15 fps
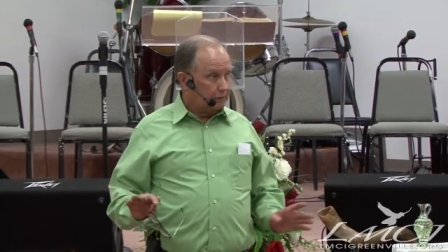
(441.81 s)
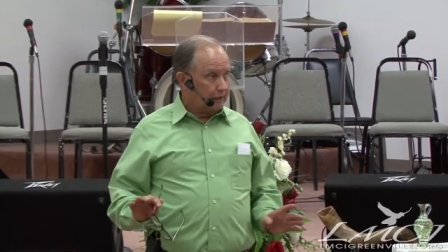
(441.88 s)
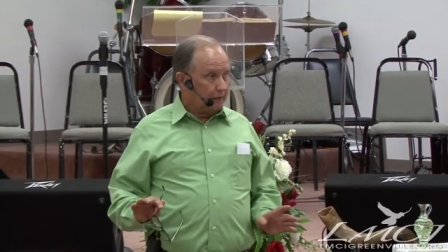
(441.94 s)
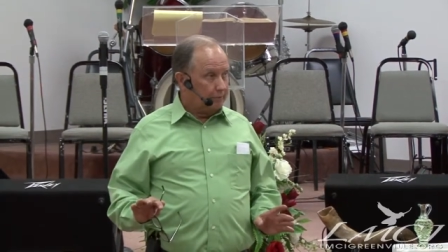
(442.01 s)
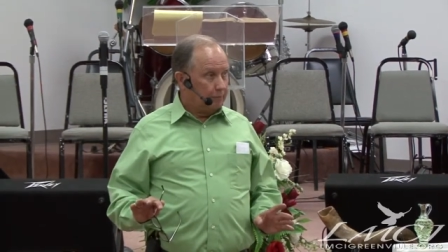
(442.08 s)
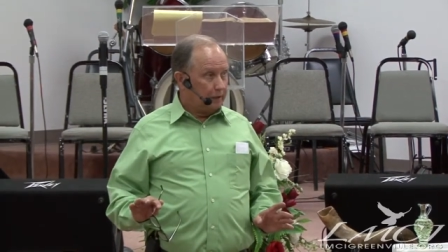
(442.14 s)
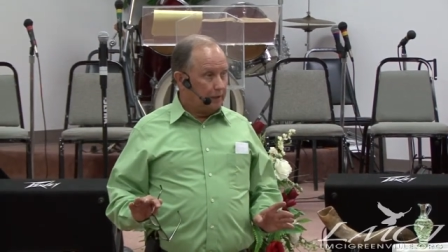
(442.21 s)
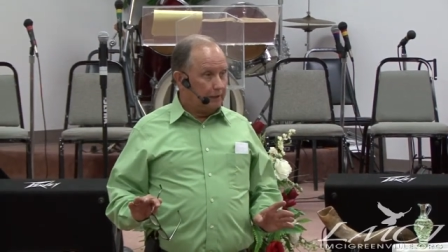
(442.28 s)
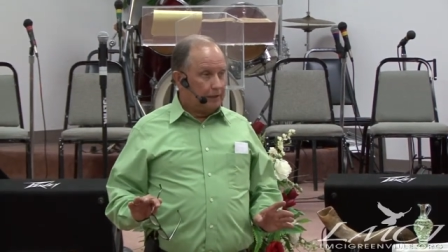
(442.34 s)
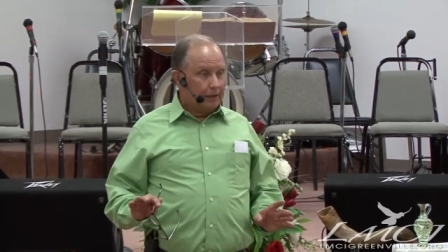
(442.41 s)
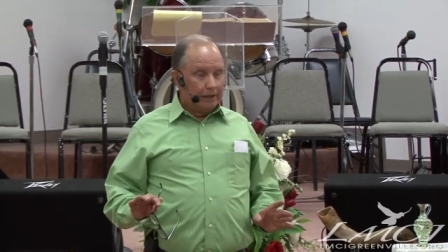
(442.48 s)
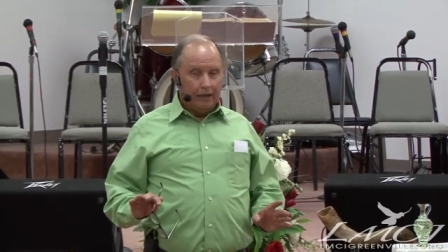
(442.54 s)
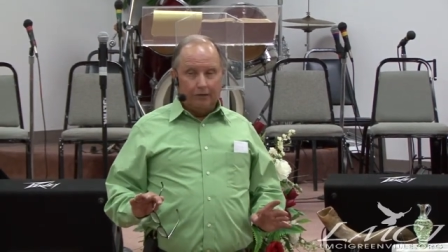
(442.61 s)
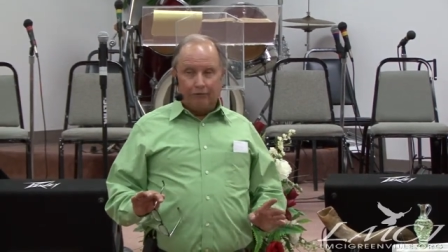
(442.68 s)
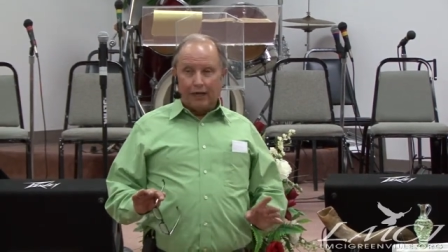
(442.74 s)
Amen.
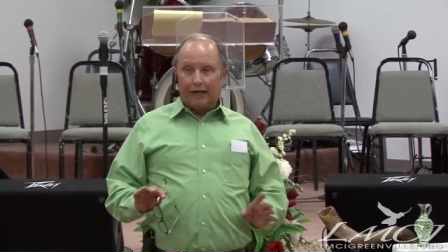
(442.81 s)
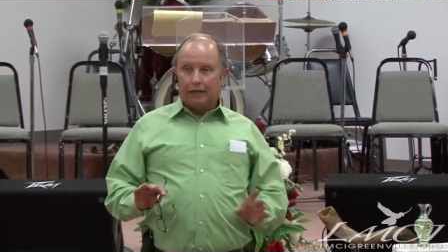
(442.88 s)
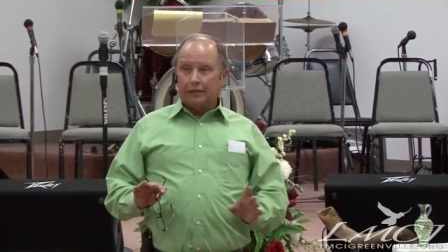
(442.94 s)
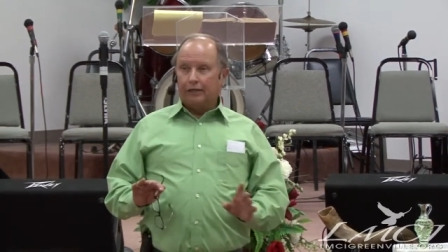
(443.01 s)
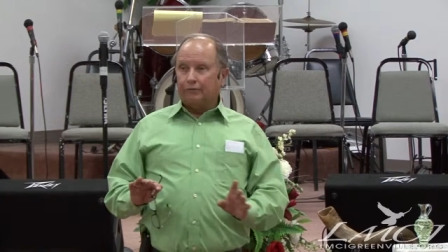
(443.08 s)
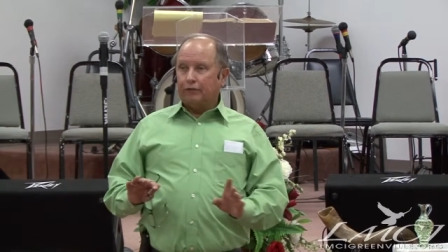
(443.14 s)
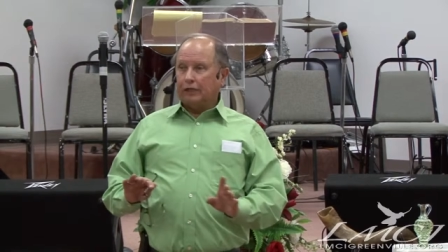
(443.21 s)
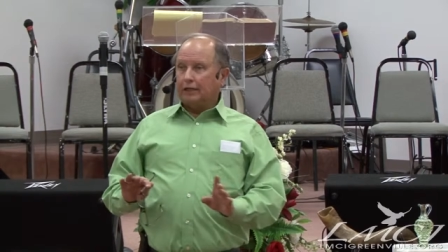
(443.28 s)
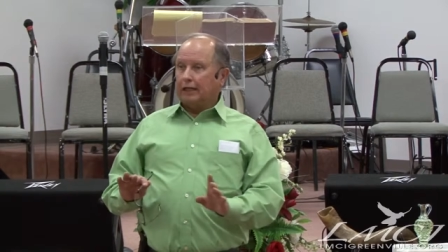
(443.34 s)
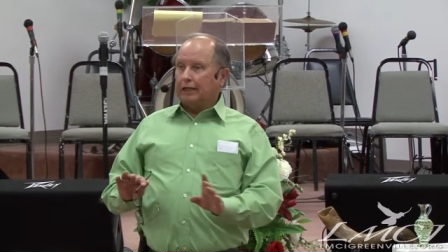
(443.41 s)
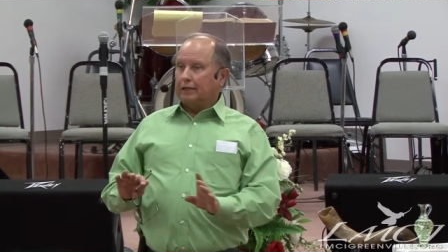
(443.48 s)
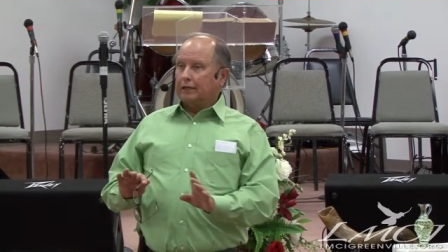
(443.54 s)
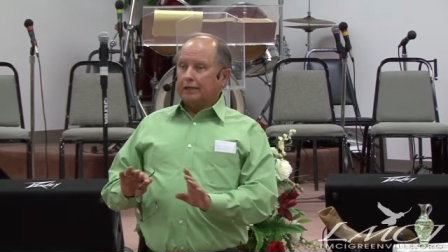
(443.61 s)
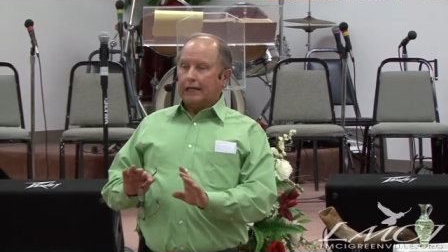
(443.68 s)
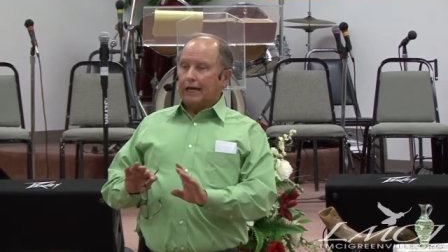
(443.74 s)
If I lived in
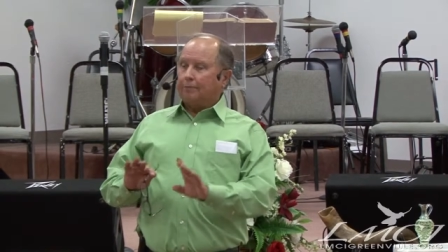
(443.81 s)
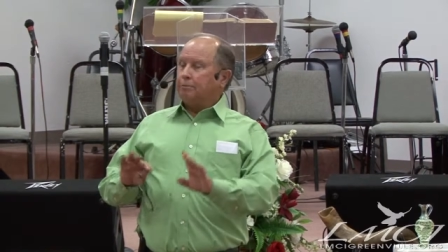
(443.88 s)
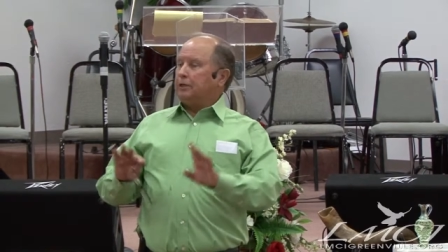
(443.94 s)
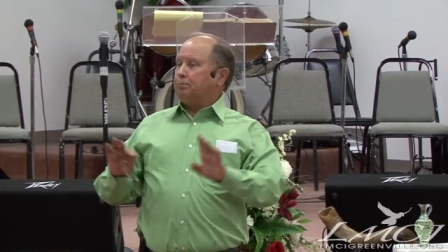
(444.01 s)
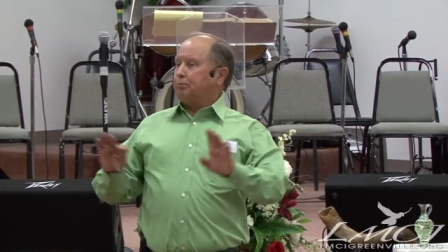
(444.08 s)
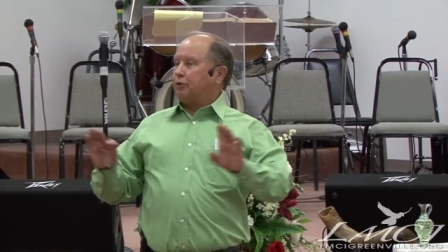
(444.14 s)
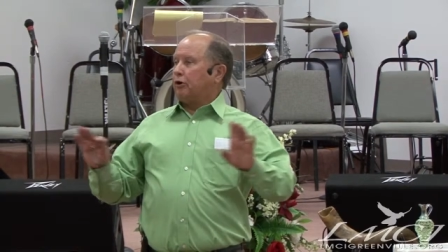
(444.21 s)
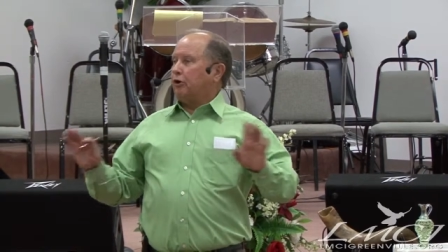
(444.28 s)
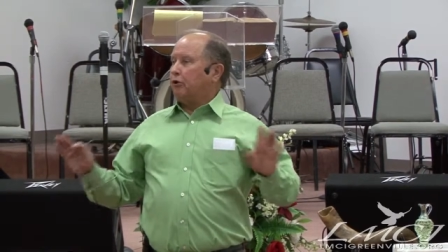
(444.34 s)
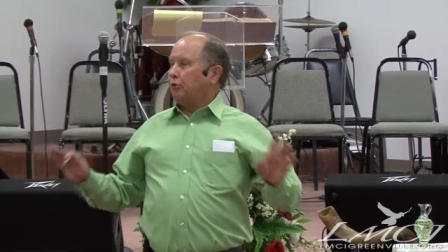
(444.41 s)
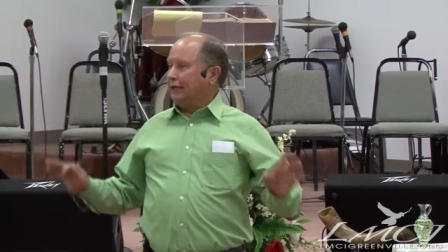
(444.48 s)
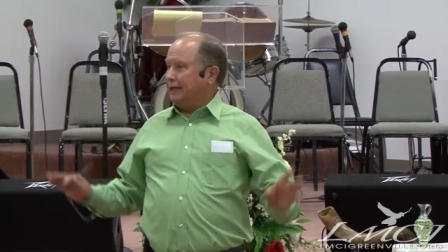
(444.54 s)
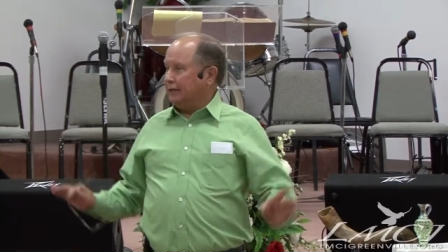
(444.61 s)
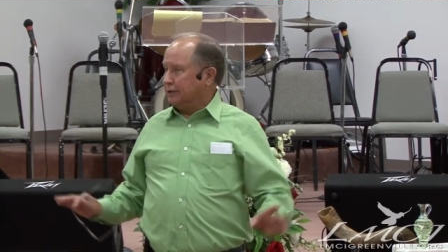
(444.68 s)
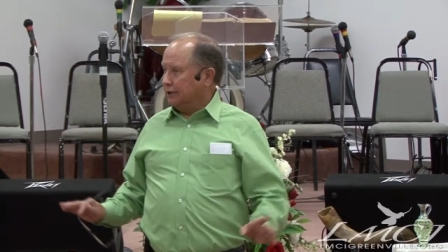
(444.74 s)
England, I'd be
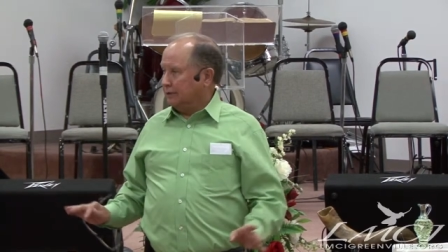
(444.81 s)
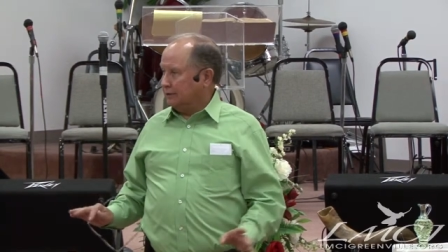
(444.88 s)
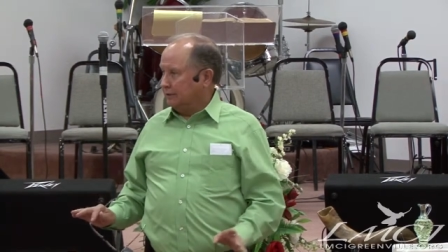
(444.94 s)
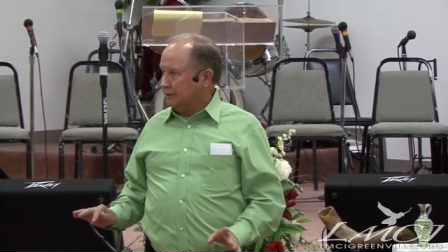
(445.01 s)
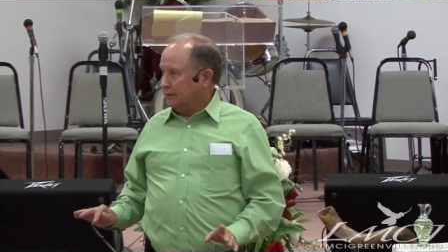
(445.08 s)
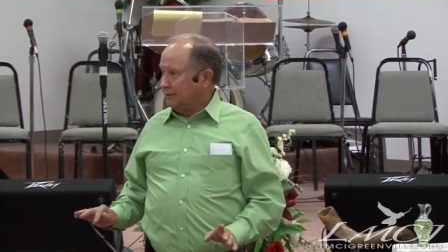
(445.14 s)
pro England.